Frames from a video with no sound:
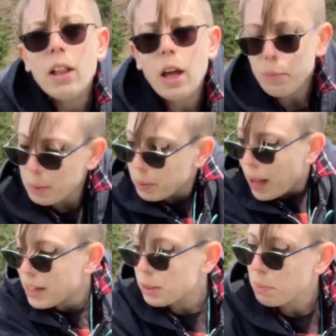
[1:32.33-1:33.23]
lot of people
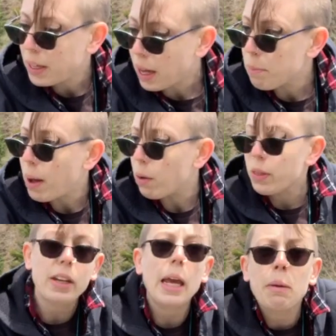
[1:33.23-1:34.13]
ask me about
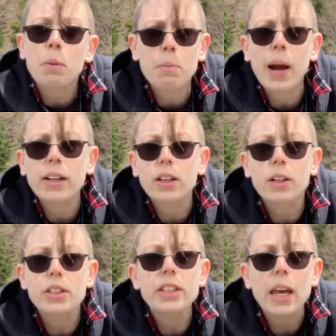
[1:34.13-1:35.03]
the name The
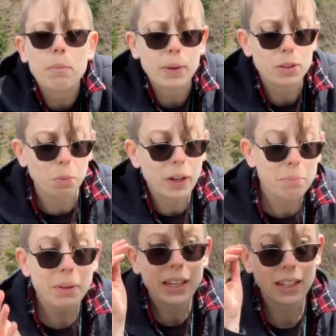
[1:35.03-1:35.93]
Practical Escapist, what it
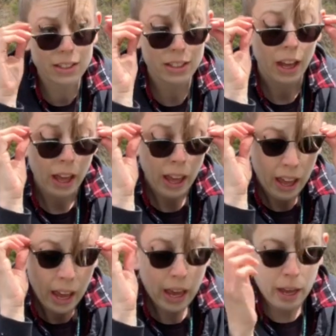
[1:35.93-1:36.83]
means.
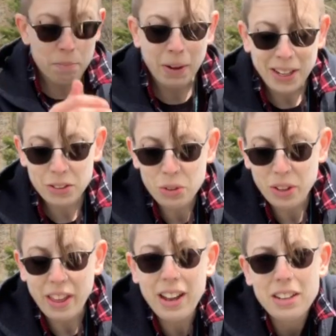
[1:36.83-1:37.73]
And my answer
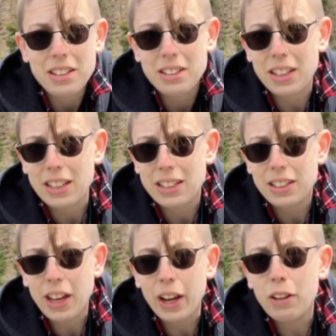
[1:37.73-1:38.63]
to that is
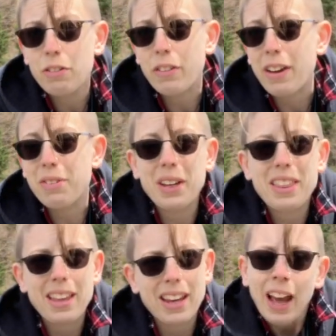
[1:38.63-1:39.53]
it's kind of
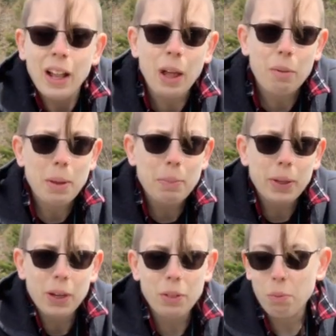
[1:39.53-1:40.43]
everything. A lot of people
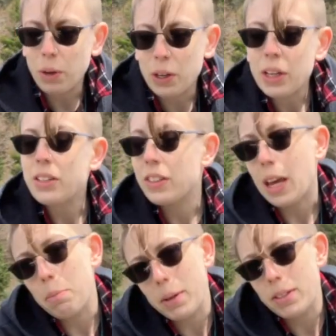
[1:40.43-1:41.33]
hear the word
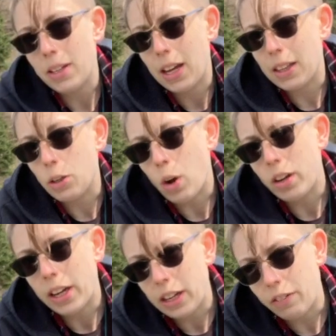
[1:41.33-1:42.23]
escapist and they draw
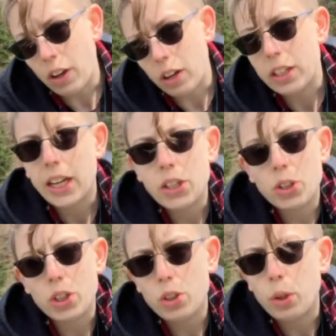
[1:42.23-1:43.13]
a negative
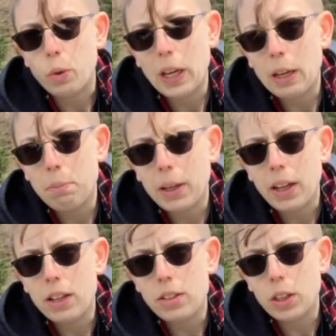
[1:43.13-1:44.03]
connotation to it
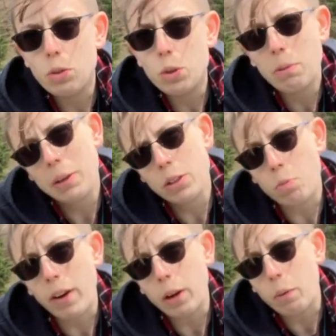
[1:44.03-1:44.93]
because it usually means
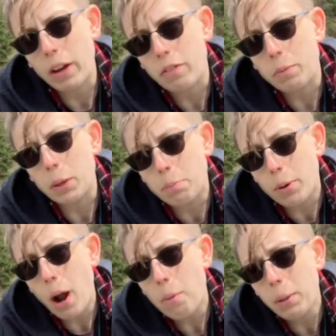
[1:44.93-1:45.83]
running away from your
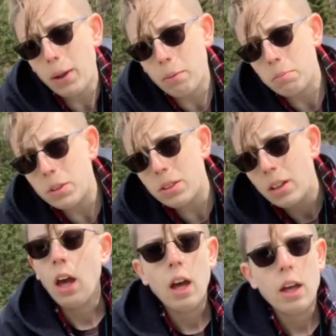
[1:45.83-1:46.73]
problems.
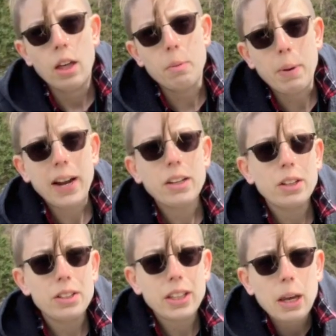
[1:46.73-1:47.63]
The
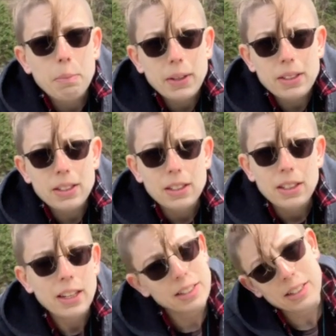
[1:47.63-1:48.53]
practical escapist
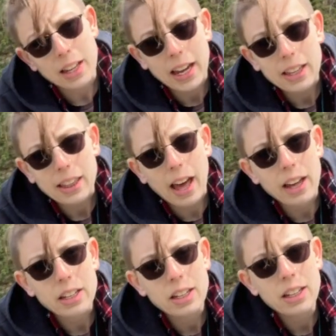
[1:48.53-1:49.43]
isn't like
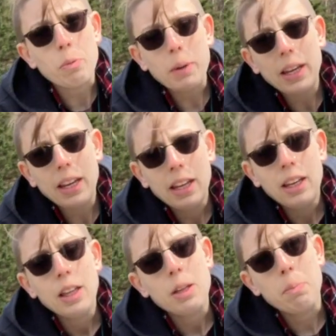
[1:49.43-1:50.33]
that. For me,
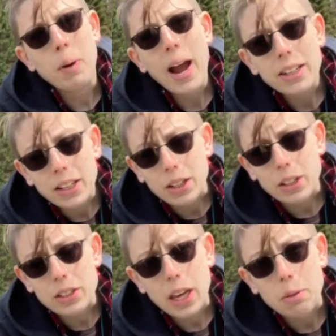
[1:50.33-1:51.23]
practical
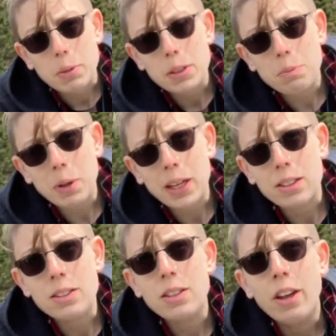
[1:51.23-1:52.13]
escapist
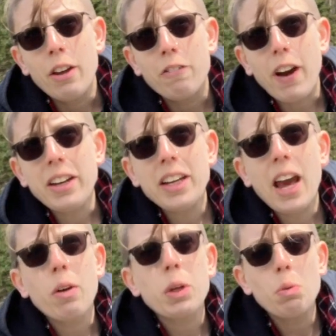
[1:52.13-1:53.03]
means finding
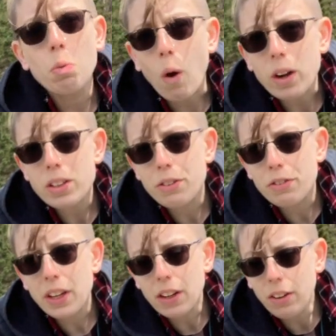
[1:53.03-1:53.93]
how you want to
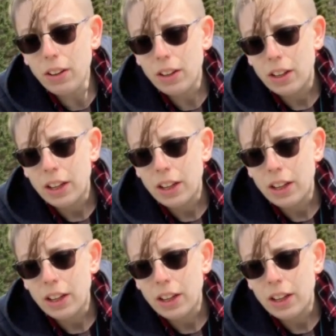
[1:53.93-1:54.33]
feel